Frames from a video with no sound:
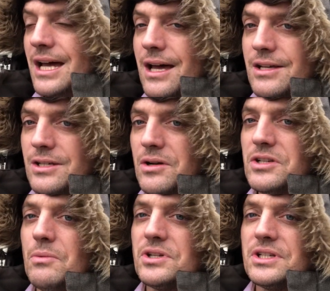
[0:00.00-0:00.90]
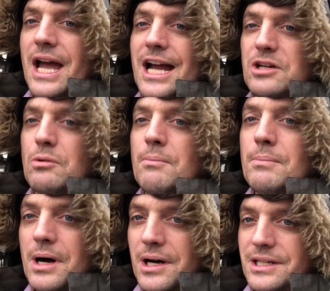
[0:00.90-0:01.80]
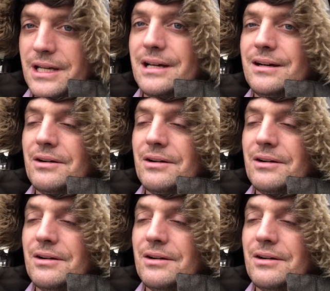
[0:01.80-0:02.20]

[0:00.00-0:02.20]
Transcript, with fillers: uh, as long as it wasn't actual murder